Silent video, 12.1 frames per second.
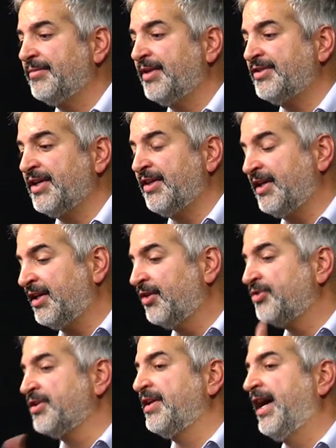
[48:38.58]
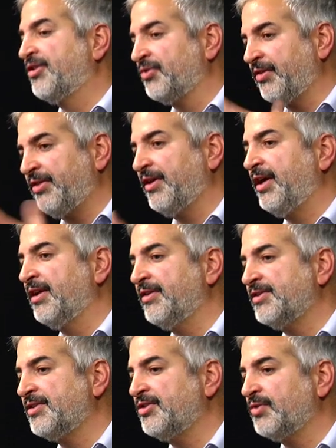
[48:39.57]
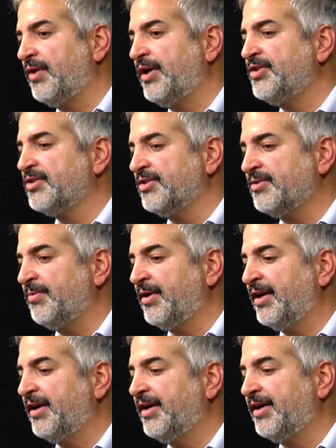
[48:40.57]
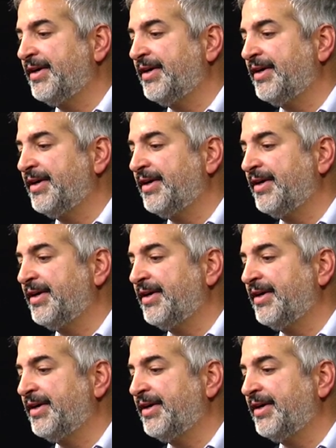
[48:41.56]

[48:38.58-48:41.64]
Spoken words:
they say that guilt's a natural thing in these situations, but